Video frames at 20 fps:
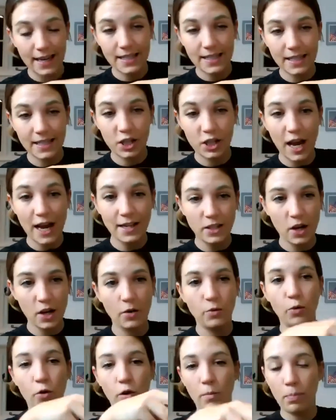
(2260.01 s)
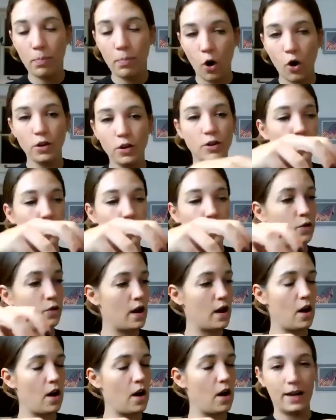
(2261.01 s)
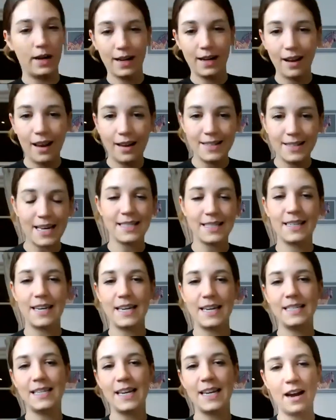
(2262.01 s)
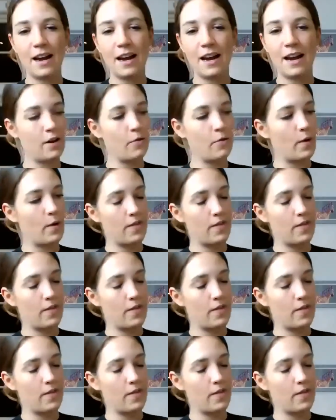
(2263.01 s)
It's a chateau or a plot or a little designated area